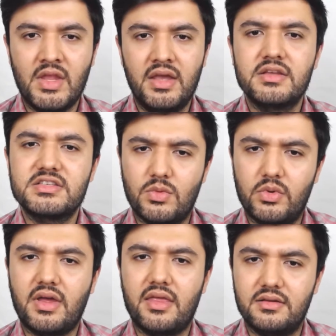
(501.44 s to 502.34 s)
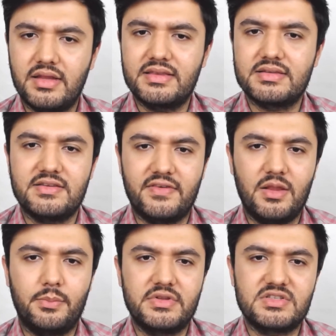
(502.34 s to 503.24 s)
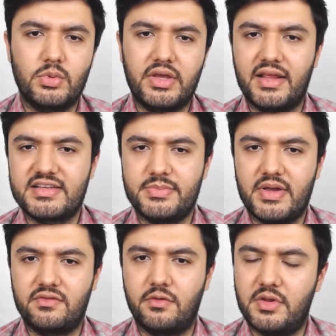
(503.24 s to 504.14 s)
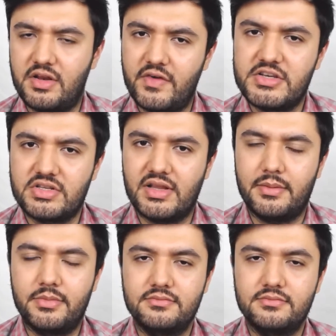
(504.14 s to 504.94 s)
So what are the latest developments we can expect from the Innovation Lab?